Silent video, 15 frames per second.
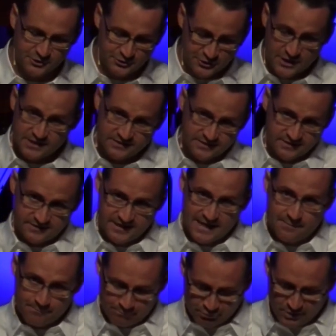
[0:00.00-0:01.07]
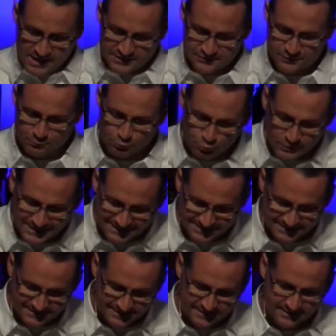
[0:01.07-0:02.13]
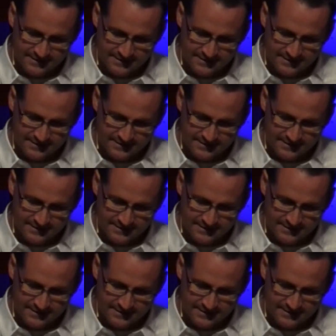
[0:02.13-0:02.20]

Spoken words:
Jesus embraced risk